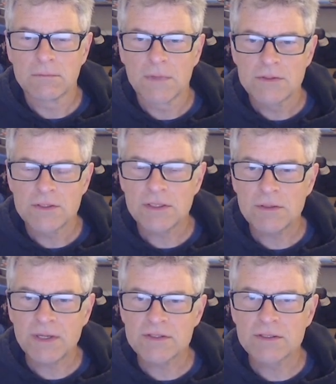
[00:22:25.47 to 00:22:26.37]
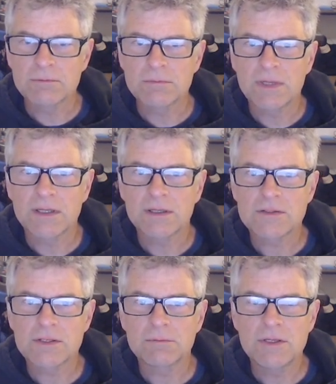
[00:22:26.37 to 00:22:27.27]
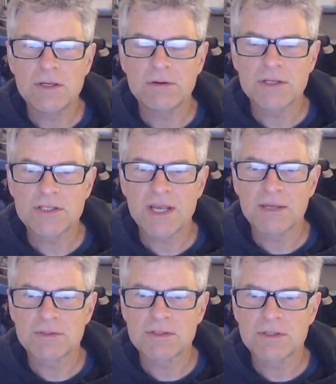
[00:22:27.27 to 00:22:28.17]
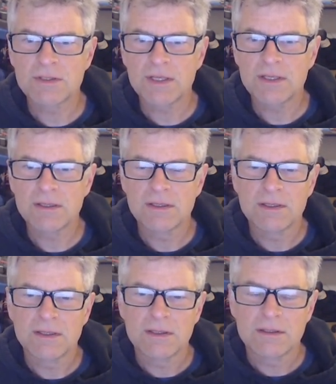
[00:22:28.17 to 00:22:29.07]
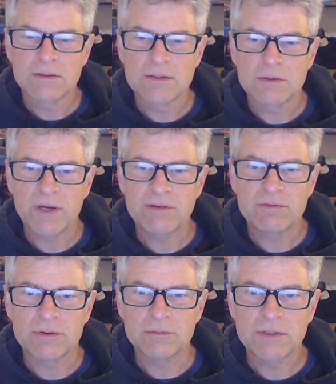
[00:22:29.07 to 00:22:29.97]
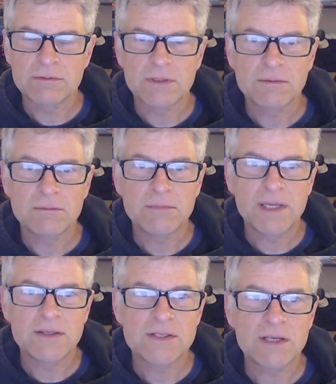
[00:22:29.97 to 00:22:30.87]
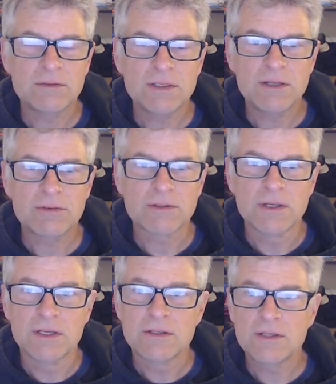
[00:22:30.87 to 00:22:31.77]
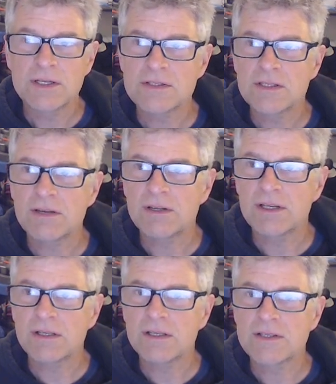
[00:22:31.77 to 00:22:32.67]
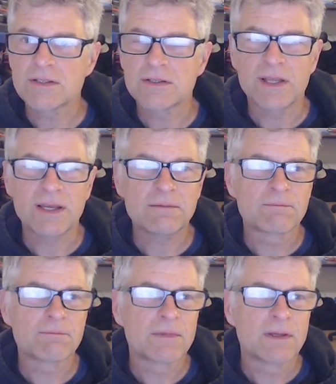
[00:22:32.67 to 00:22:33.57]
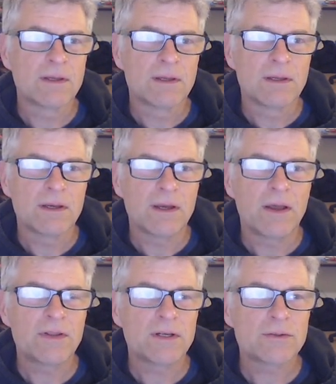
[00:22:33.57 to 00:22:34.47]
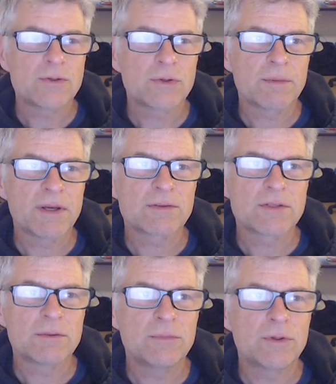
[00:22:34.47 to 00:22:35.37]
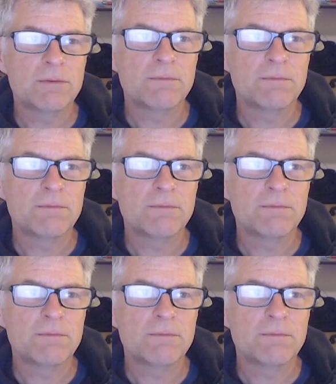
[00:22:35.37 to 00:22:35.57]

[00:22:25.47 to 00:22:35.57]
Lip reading: So it's going to add some curious shapes to the waveform and make it sound really different. So let's have a little listen to that, and then I'll talk about some more.